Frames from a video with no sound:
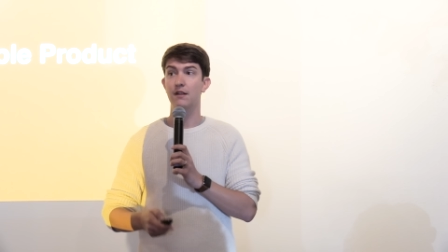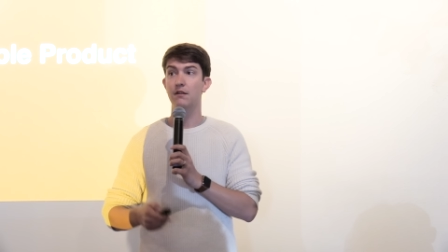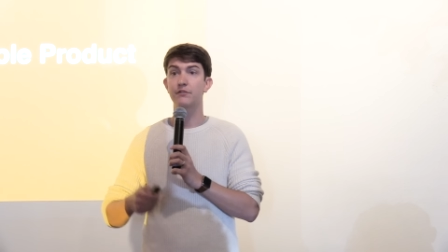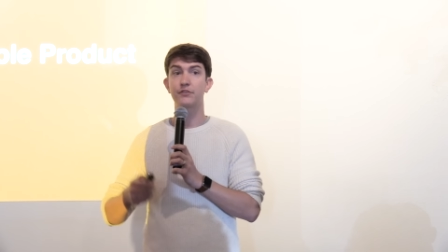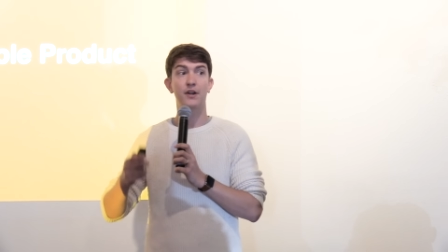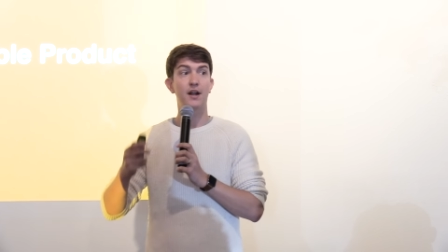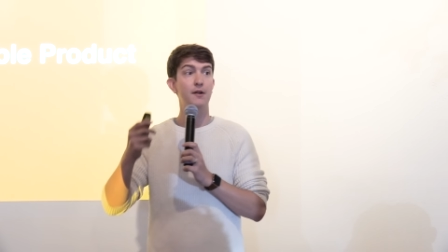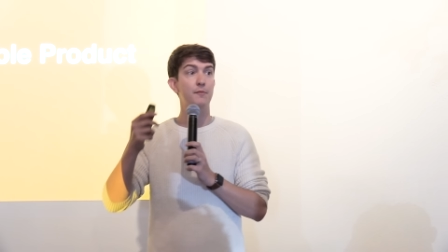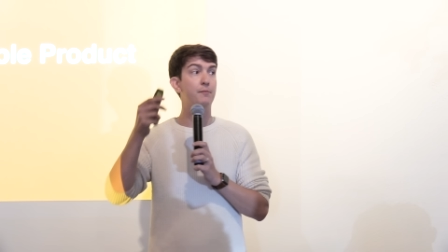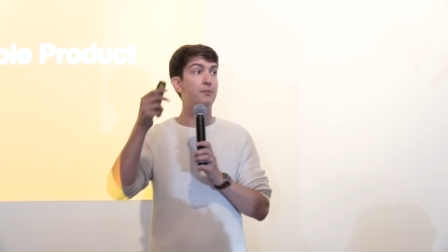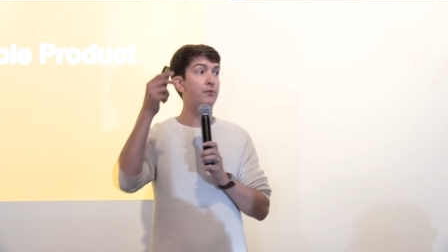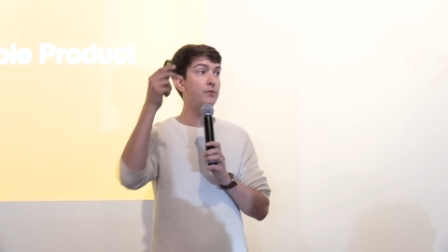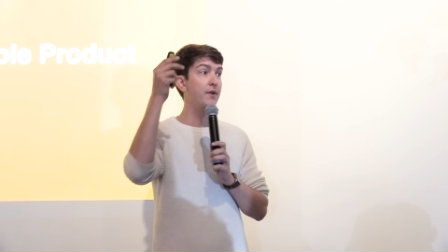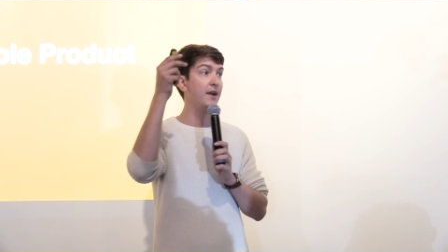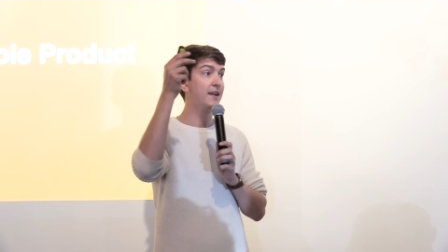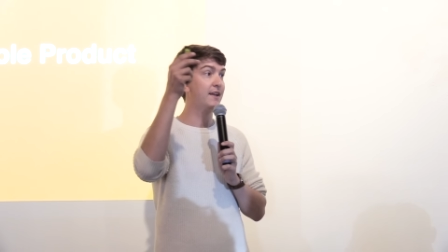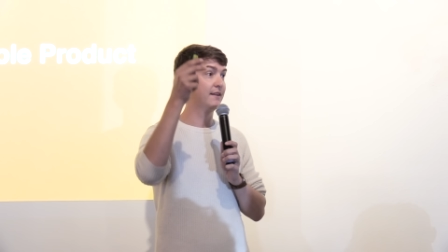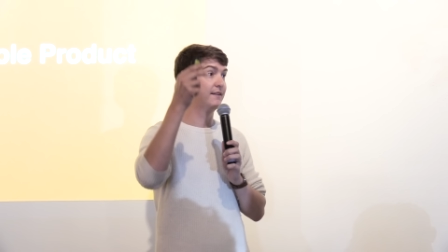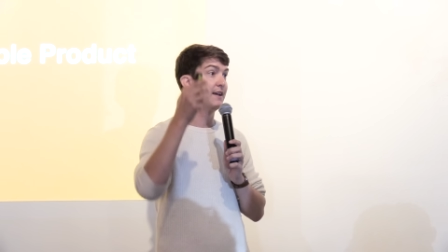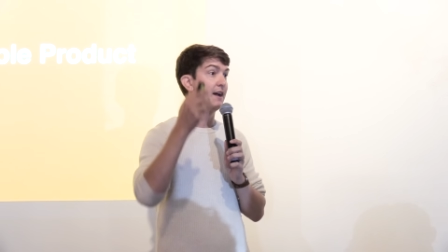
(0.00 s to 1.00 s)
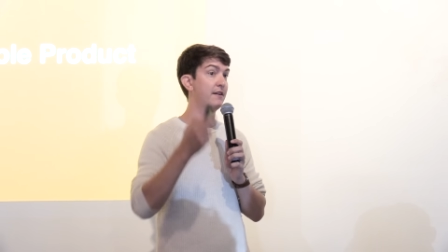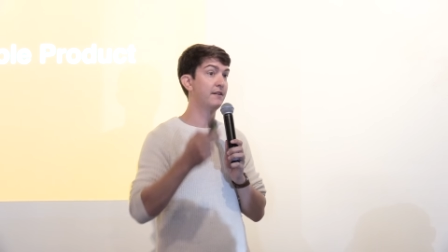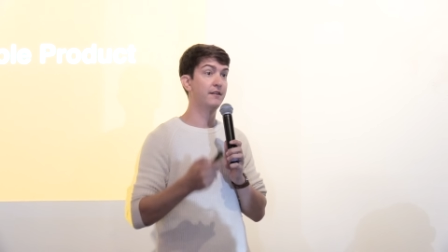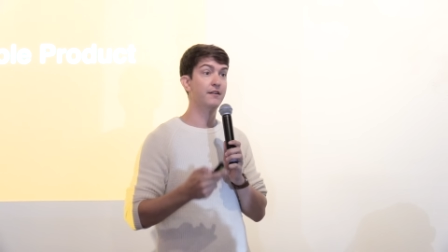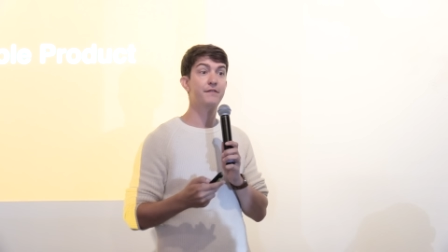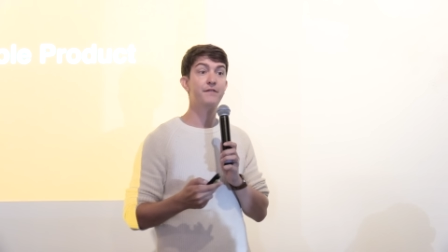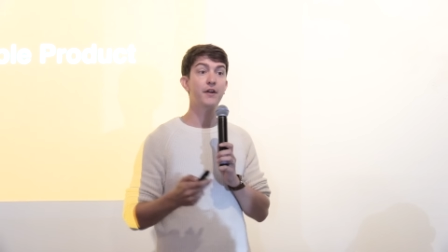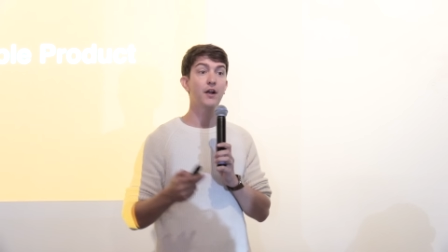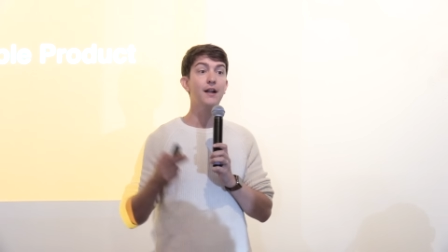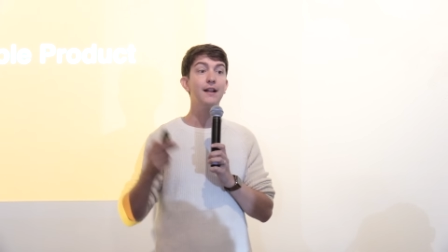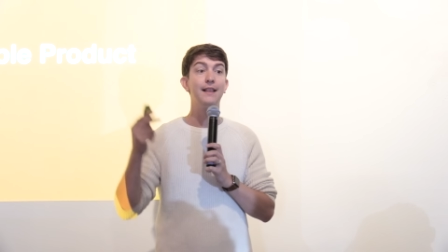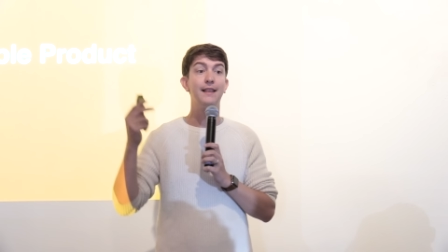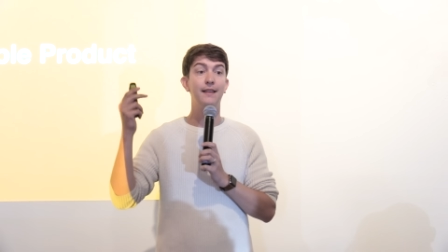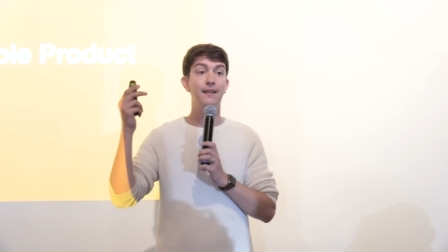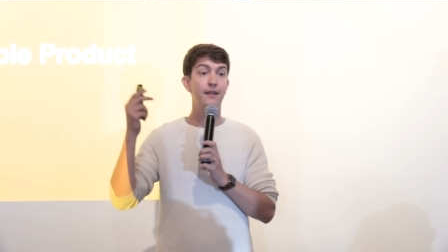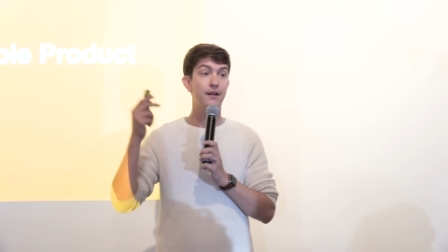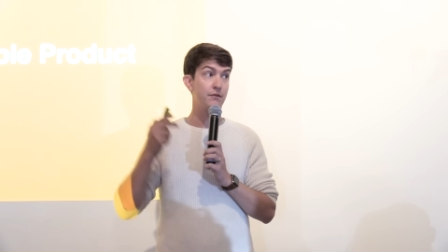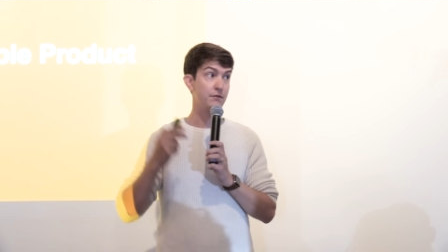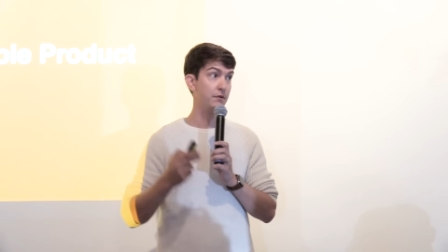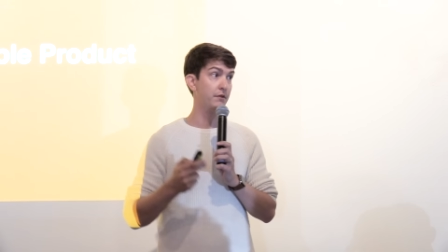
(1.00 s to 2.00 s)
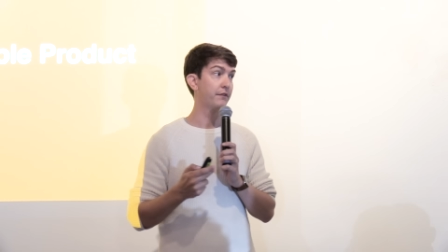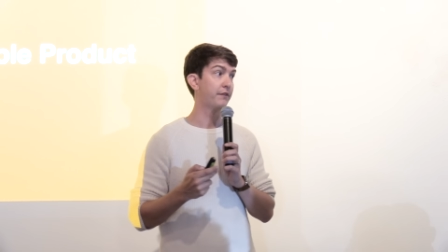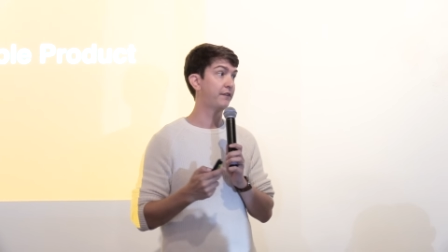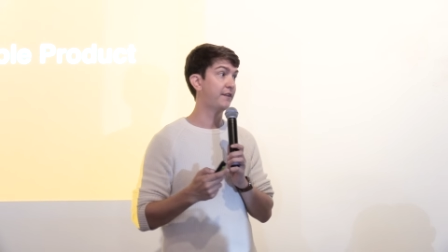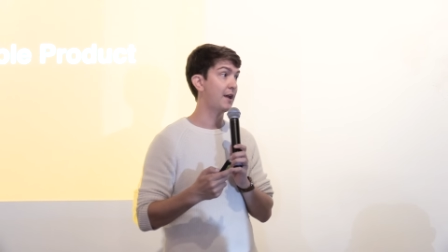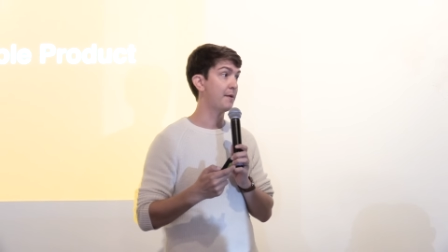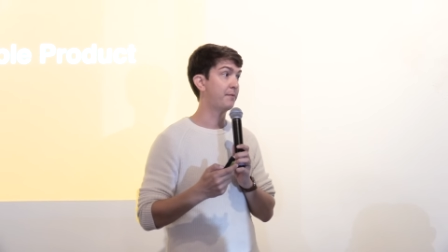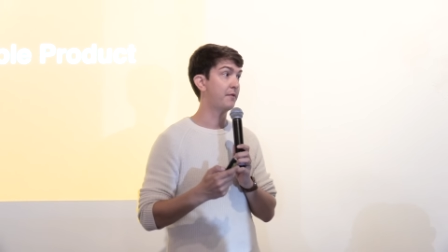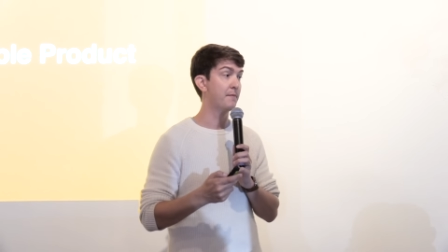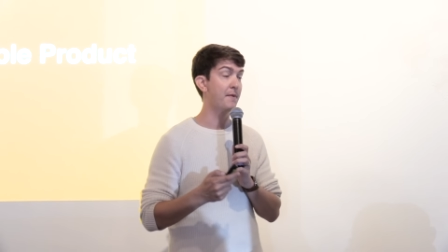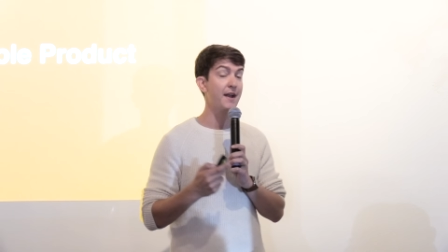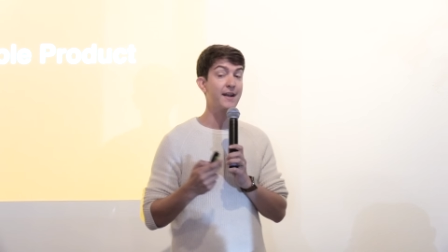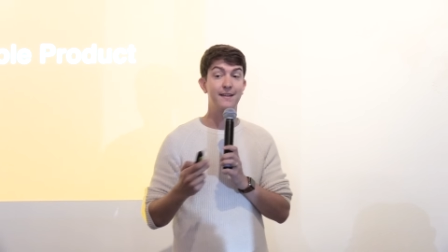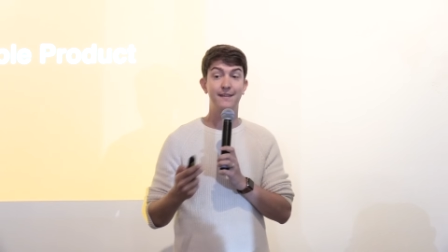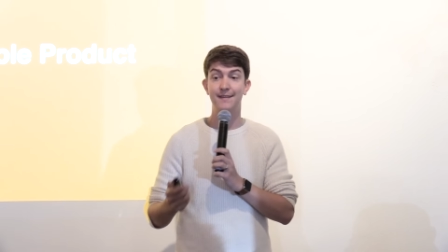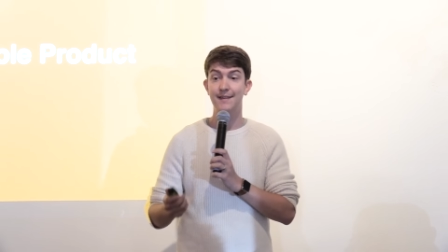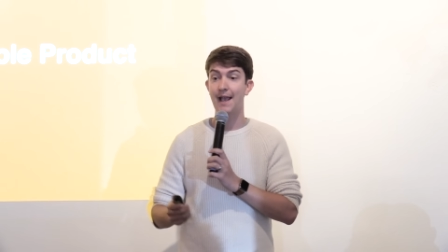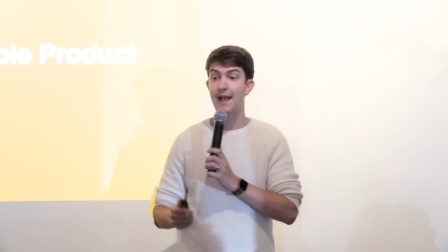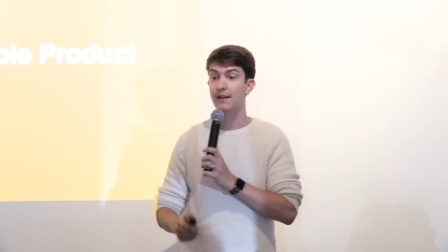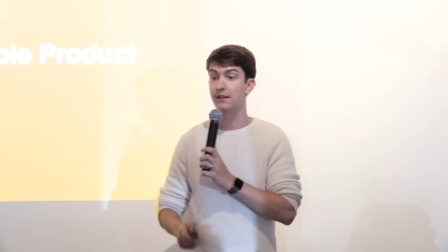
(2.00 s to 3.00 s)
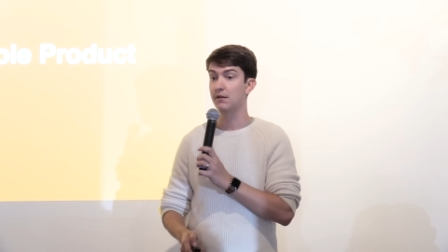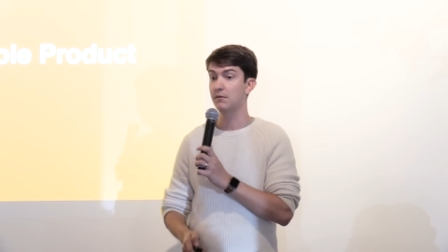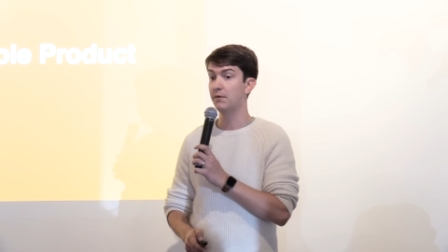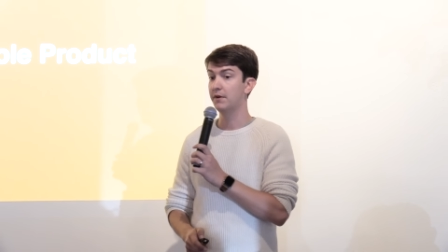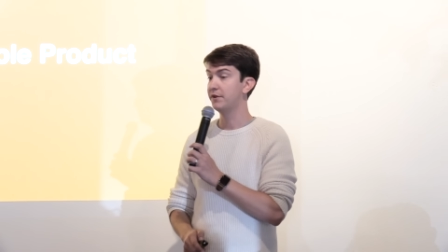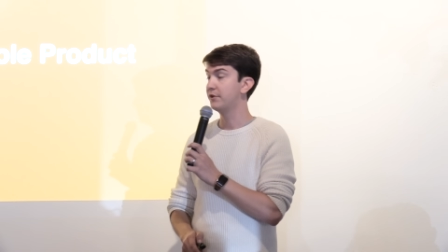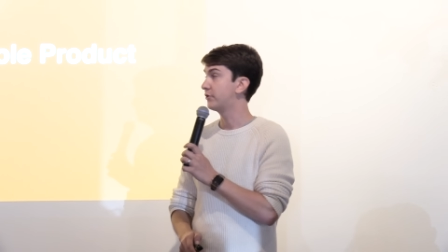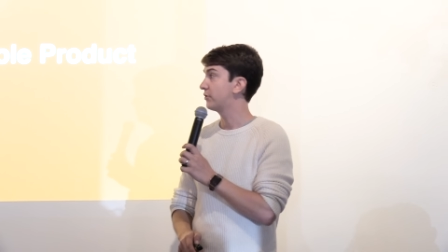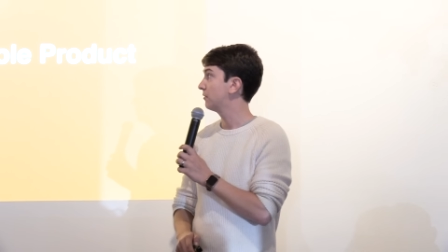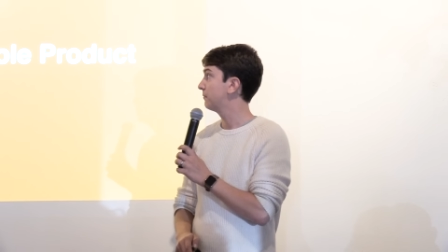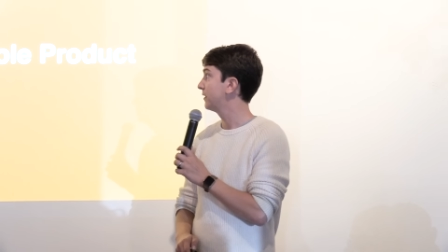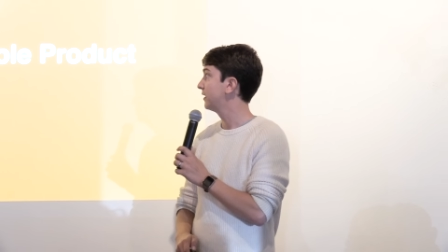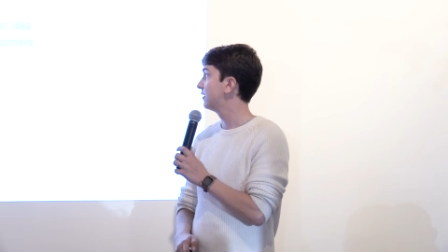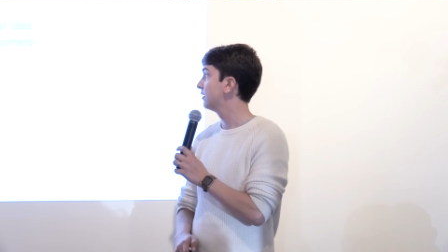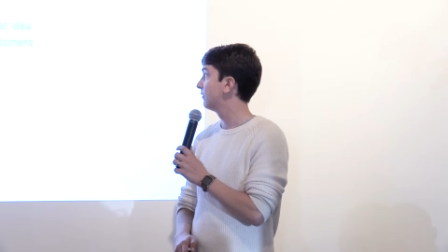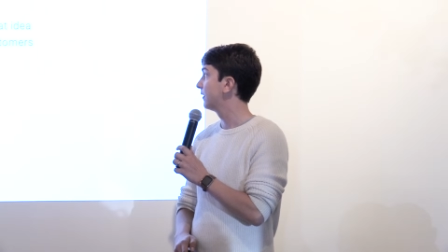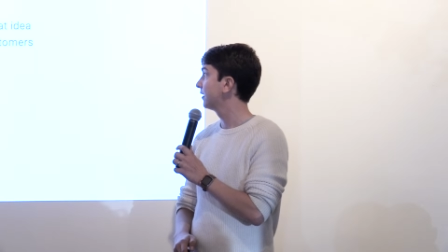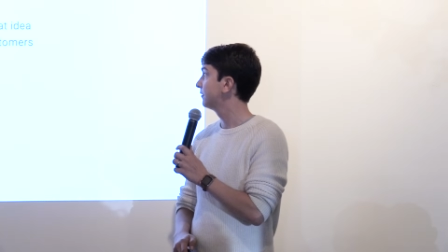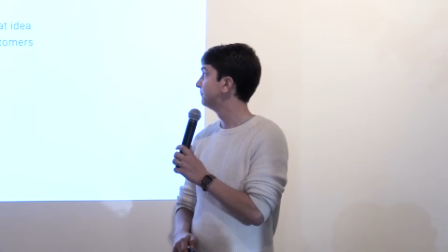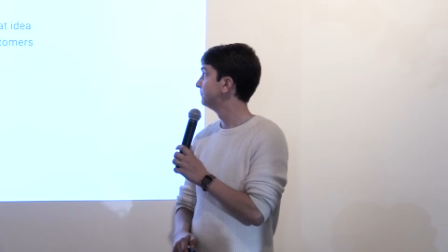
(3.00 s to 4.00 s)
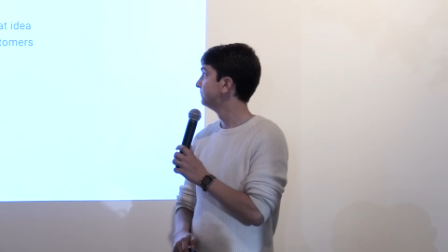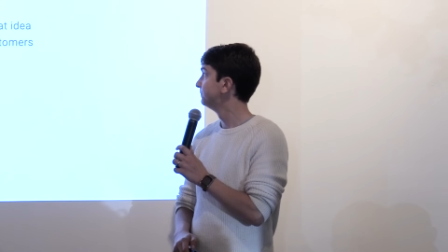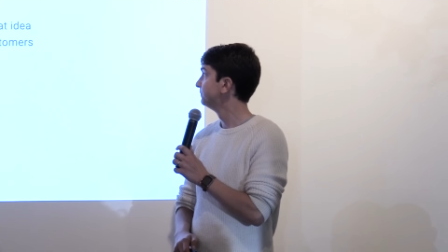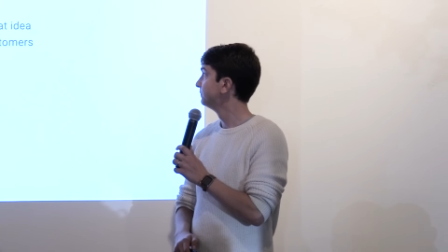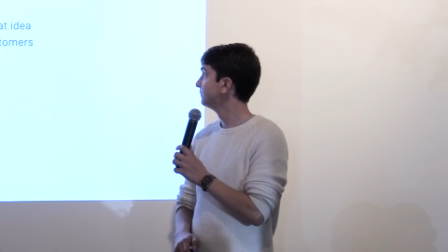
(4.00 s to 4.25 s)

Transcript: And I'll try to break it down into very literal steps about exactly what you should be doing.